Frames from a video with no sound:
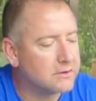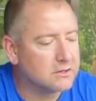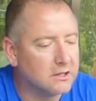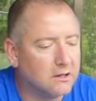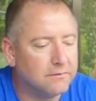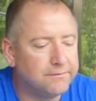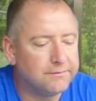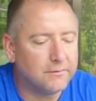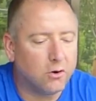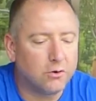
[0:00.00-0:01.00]
there's a little
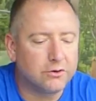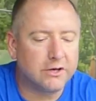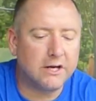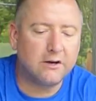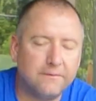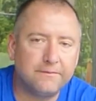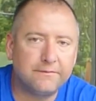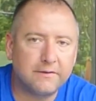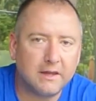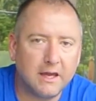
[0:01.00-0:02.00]
holder here,
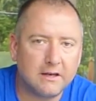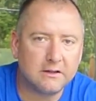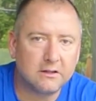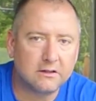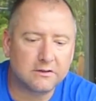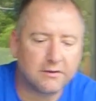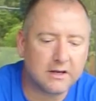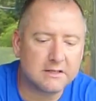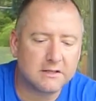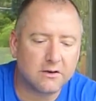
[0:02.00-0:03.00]
handy little
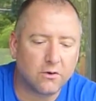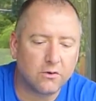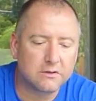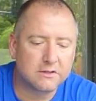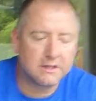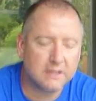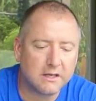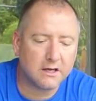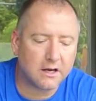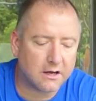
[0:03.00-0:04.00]
device that holds
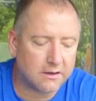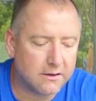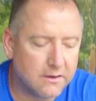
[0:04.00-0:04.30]
the uh,